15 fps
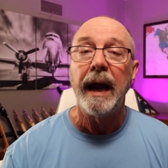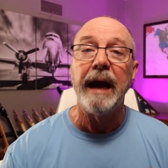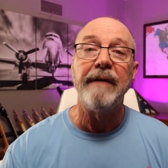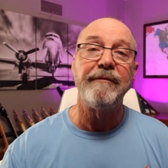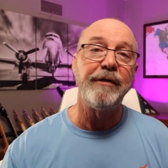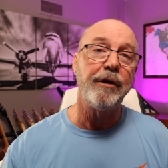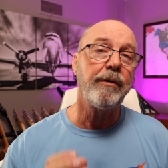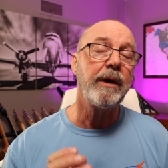
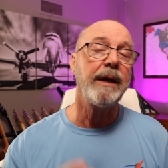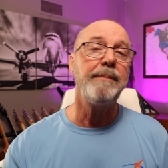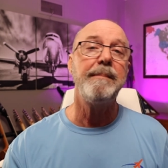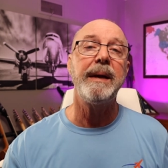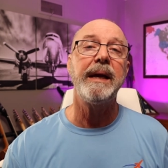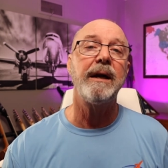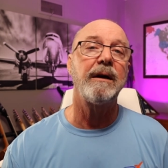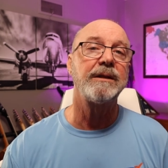If you can
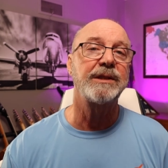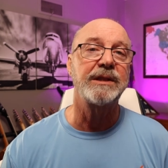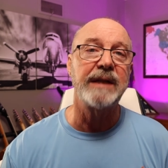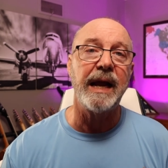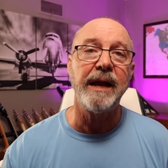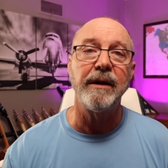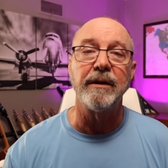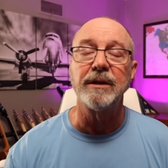meet our
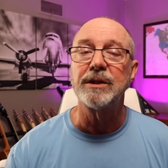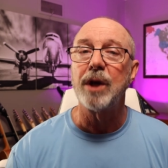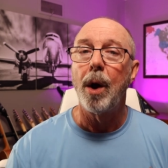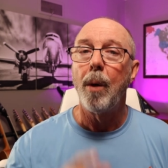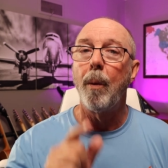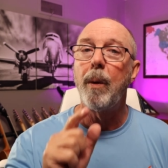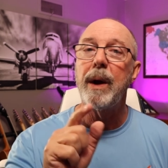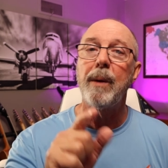standards,
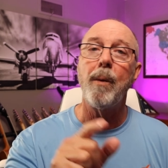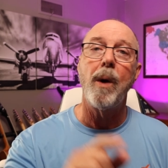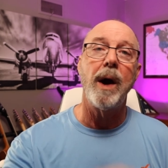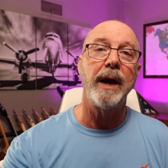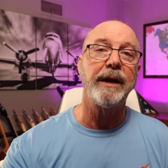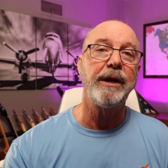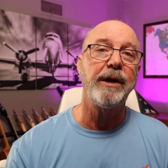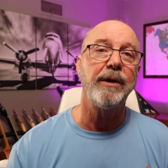we
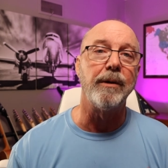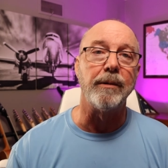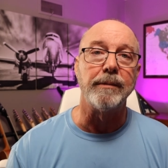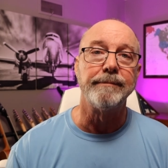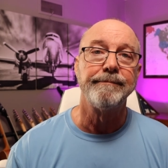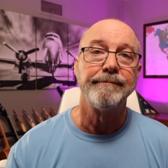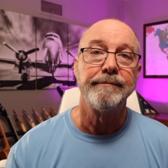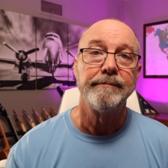want you.
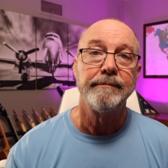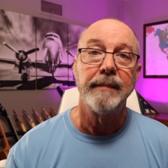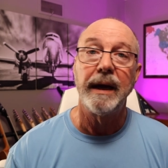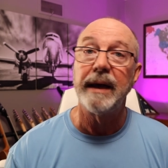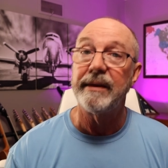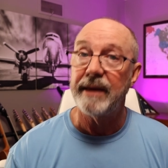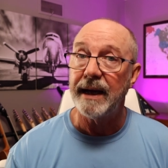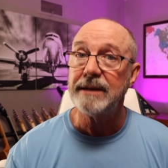
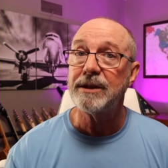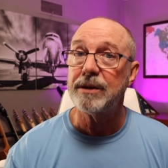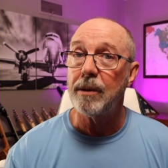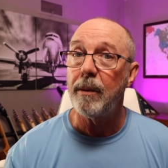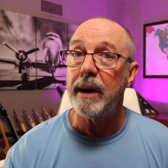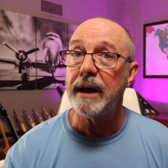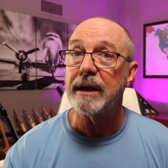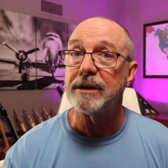And that's
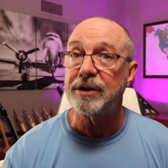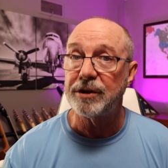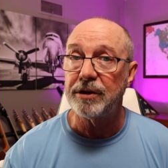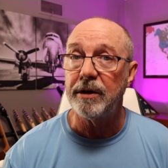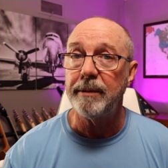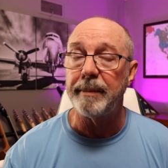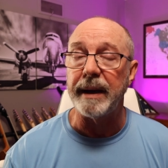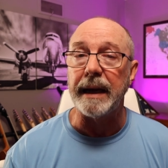the way it
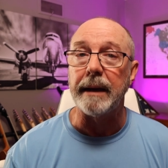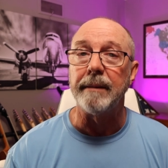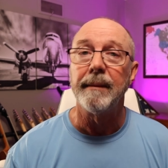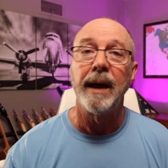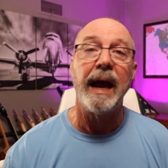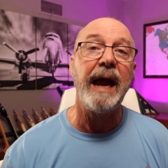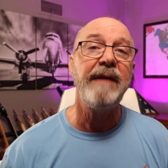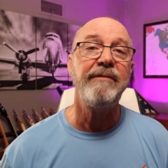should be.
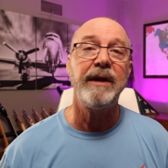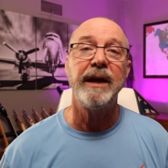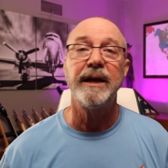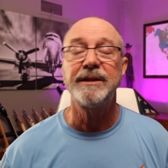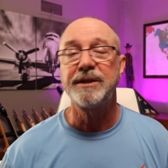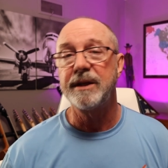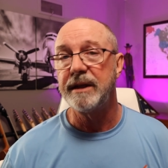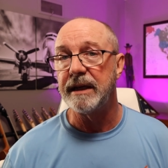
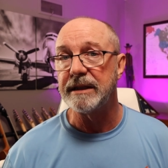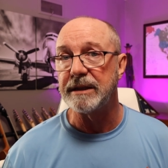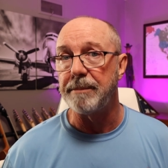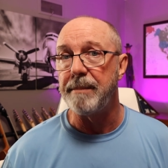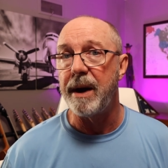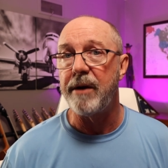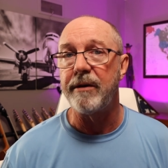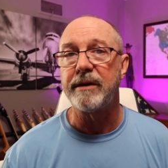Aviation is a
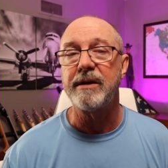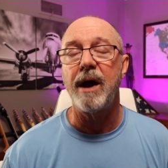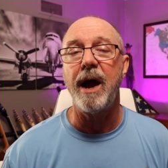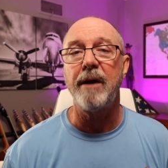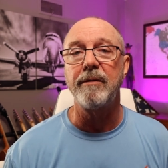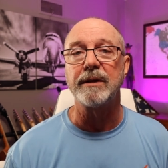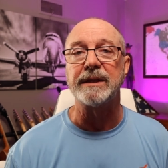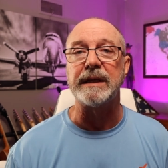
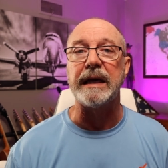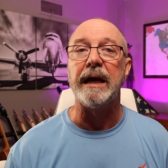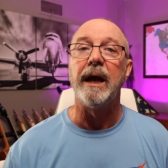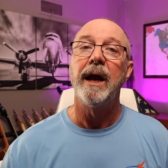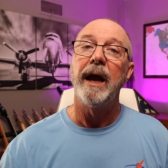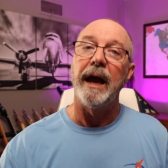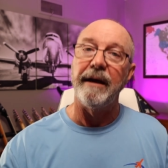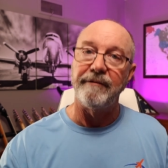meritocracy.
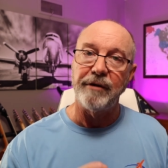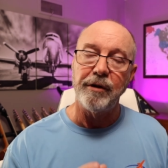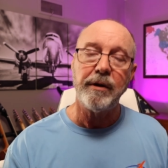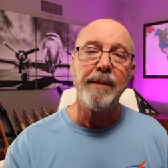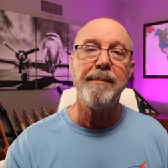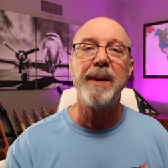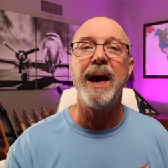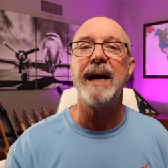If you
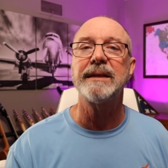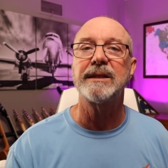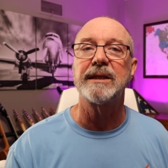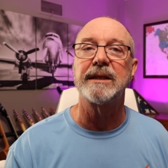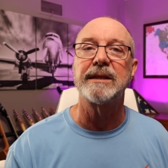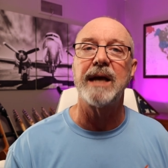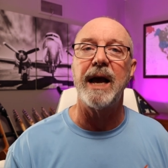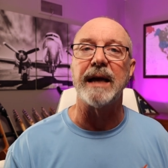can pass
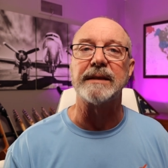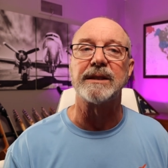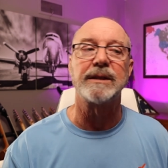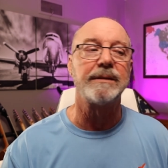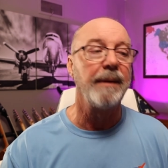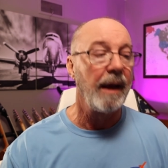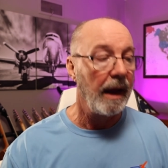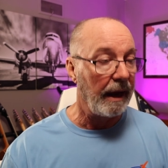the
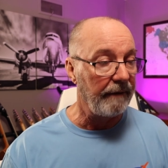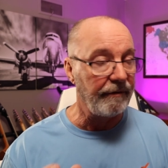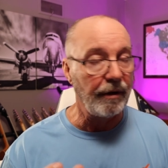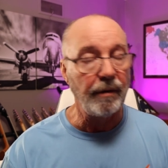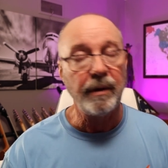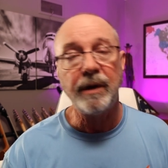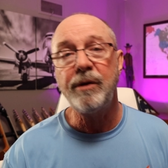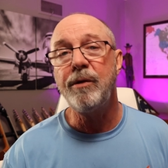test, if
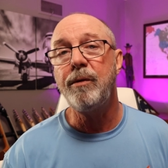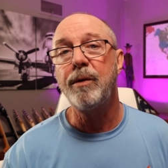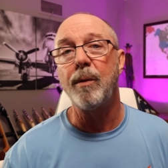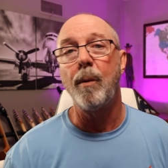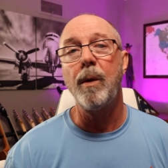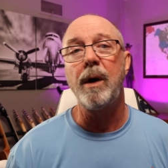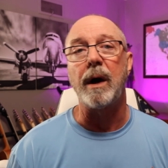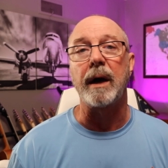you can do the
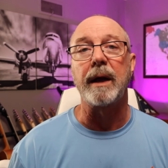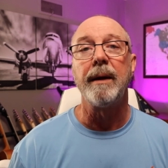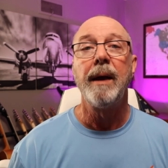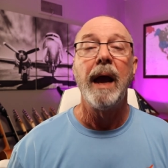work,